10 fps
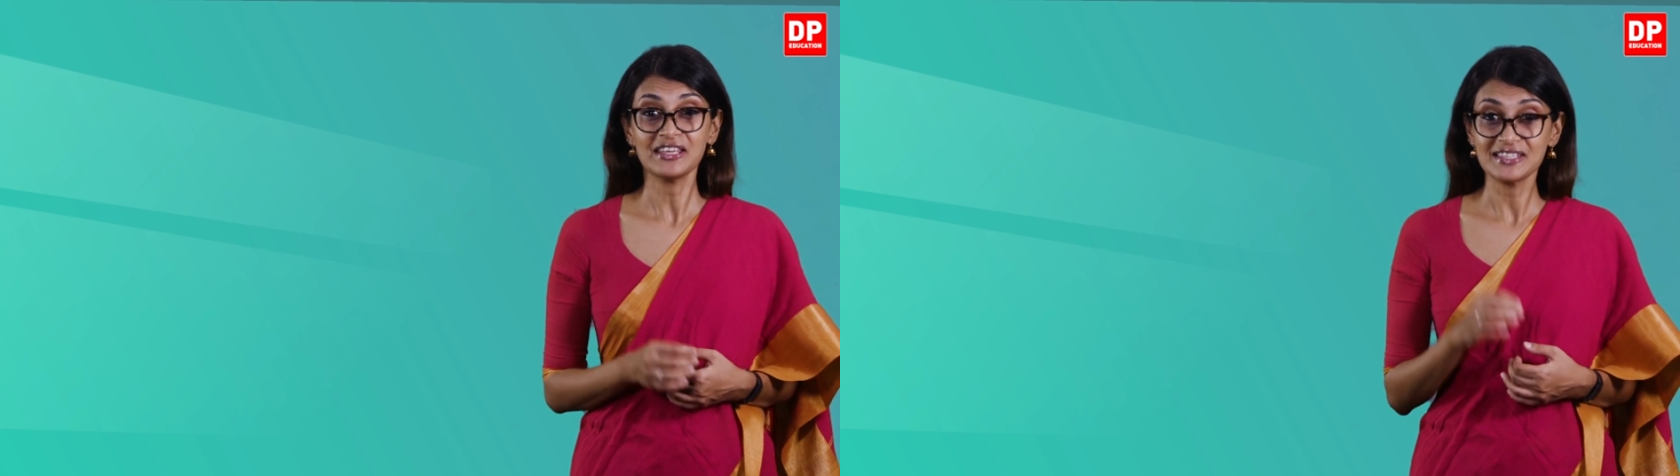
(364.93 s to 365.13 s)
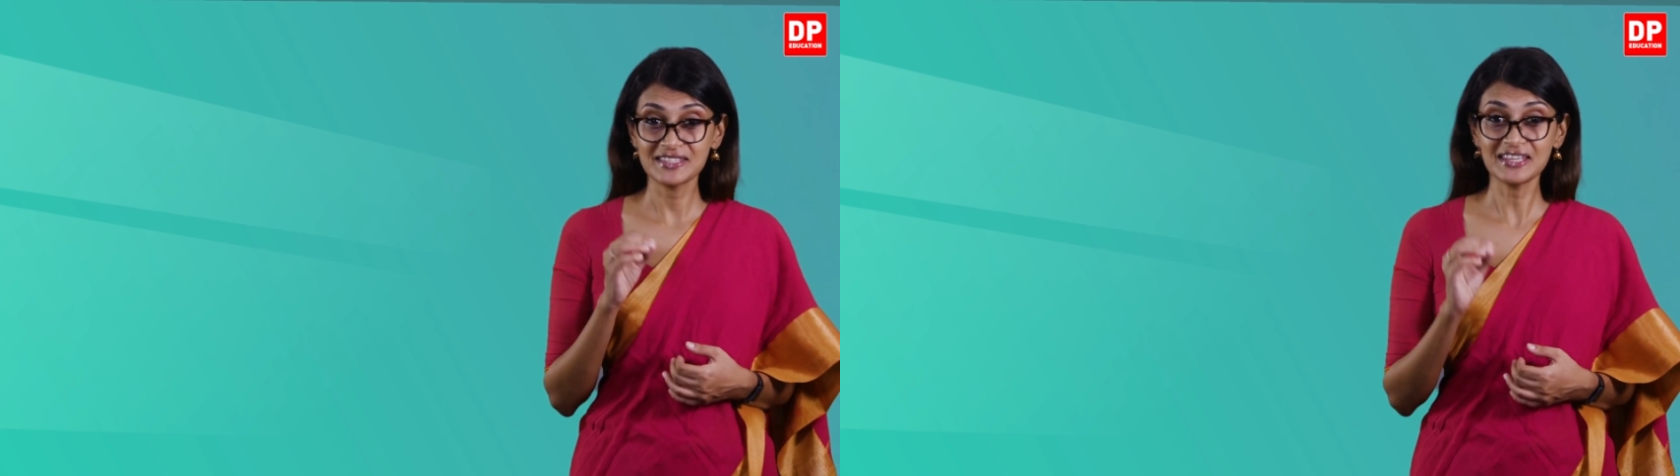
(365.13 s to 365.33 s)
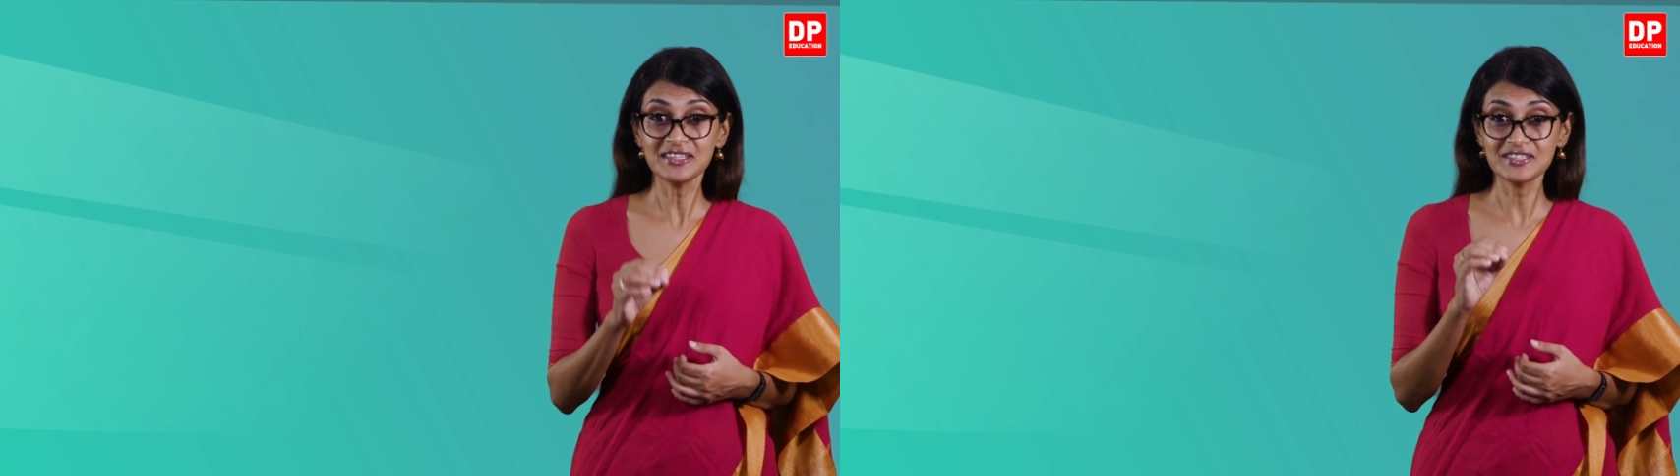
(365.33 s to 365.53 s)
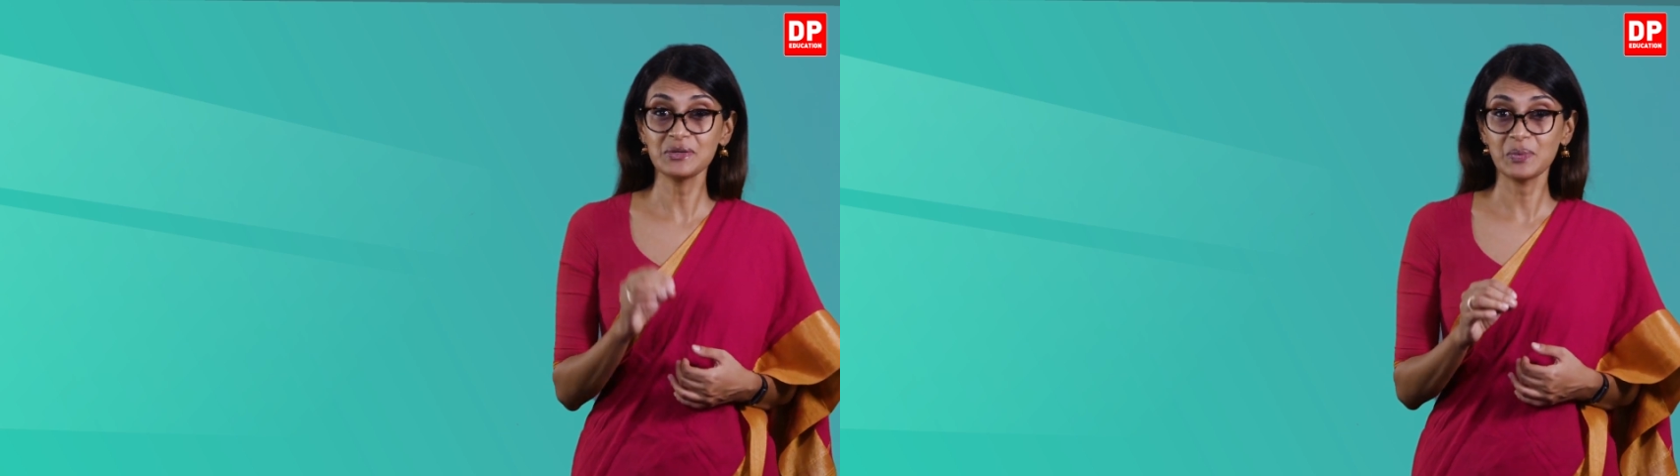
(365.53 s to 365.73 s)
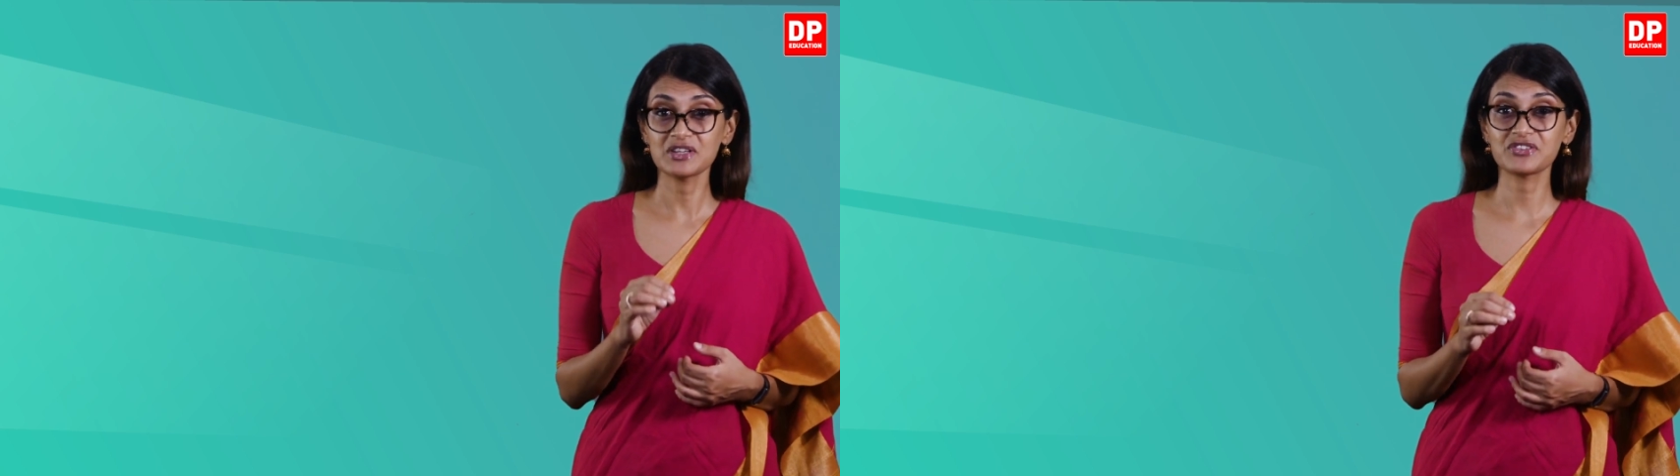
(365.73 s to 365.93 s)
since
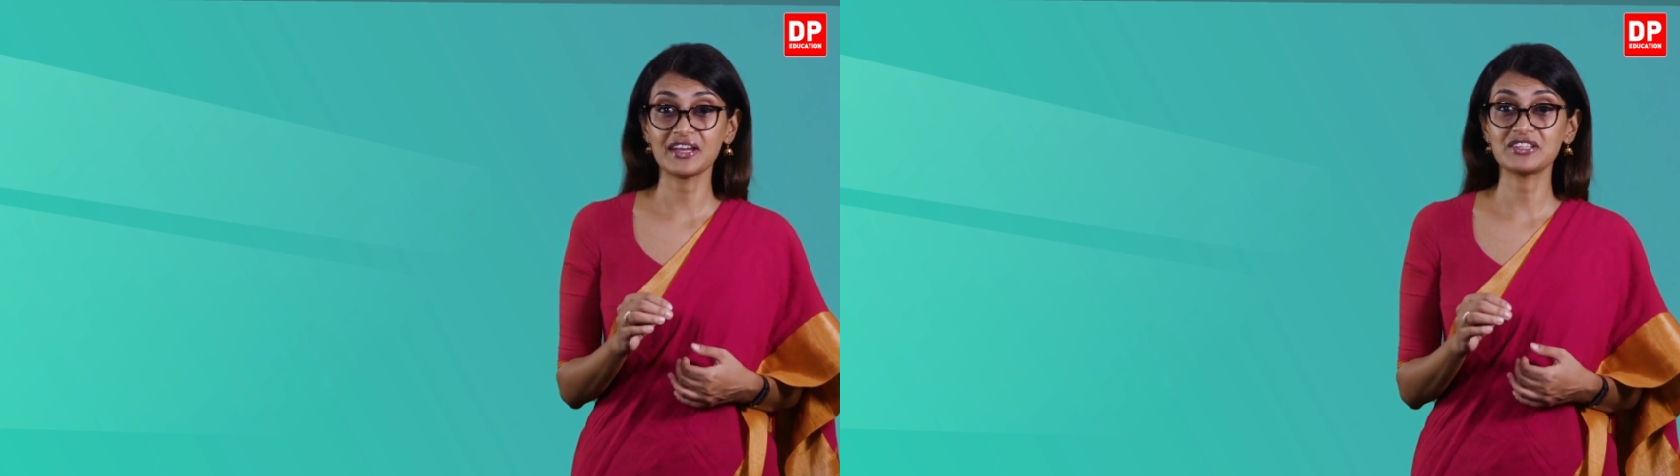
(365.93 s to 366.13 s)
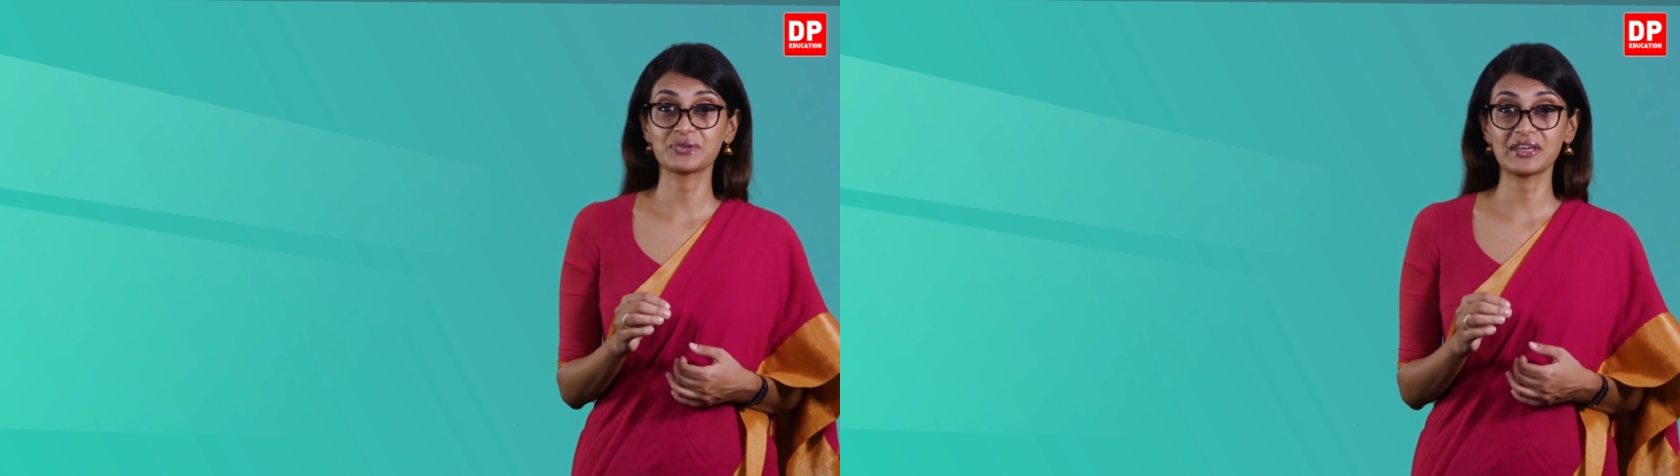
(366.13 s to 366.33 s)
you are trying to